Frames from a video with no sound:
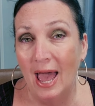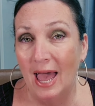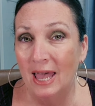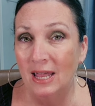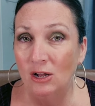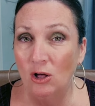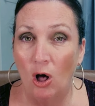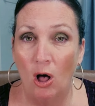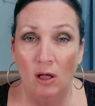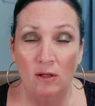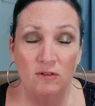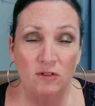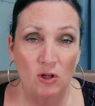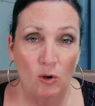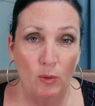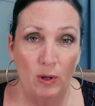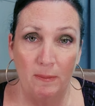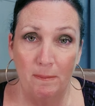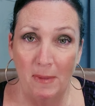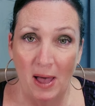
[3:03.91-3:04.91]
And
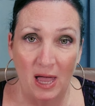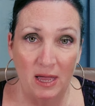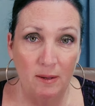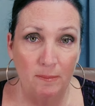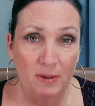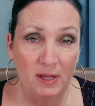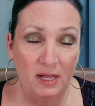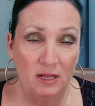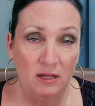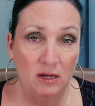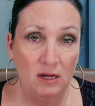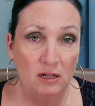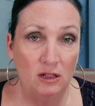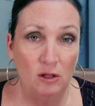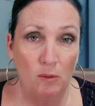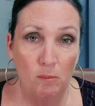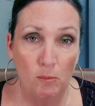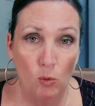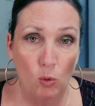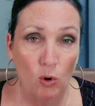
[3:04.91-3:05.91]
also, in my opinion,
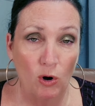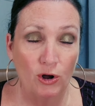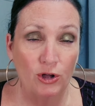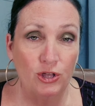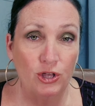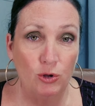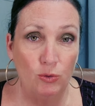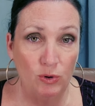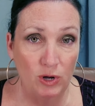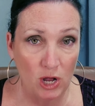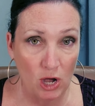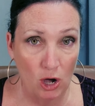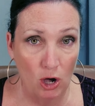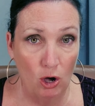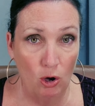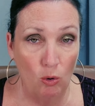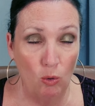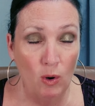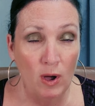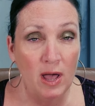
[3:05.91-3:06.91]
the more you
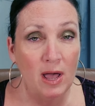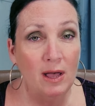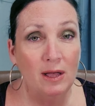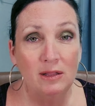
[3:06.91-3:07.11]
know,